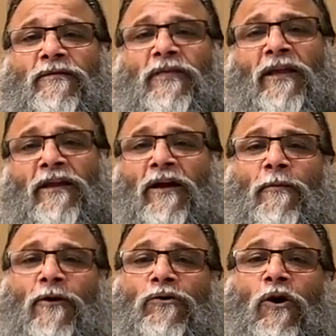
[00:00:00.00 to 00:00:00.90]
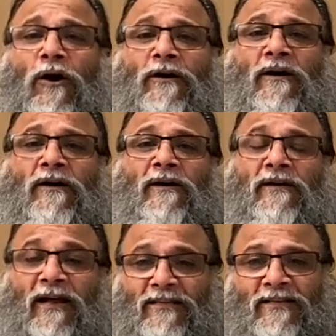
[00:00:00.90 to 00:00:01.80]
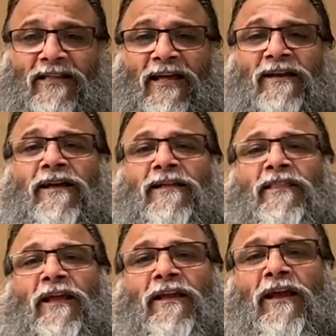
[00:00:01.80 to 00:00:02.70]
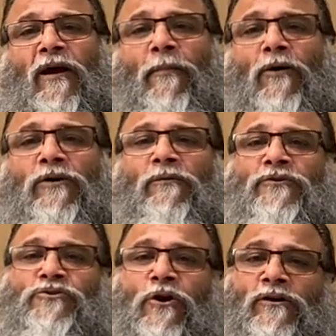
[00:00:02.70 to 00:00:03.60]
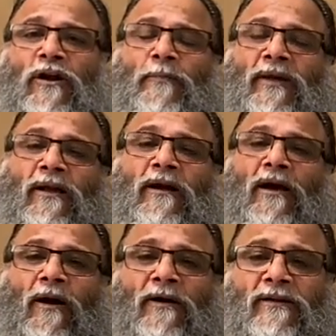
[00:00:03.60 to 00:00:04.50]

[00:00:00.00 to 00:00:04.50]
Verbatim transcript: thinking about God rather than thinking about our shortcoming uh,